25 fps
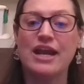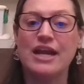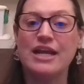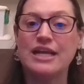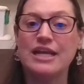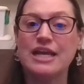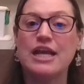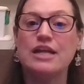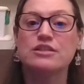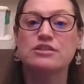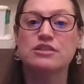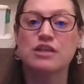And
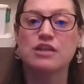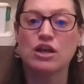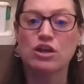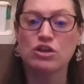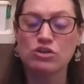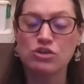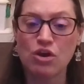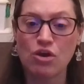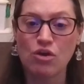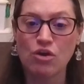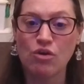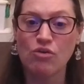Kate's like,
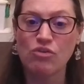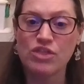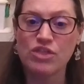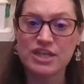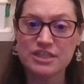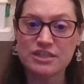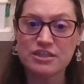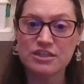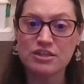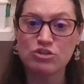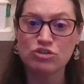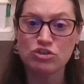no,
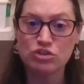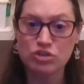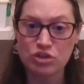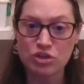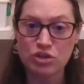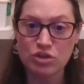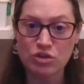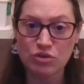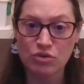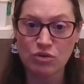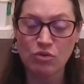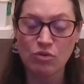this is
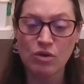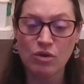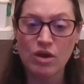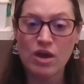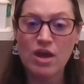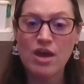you.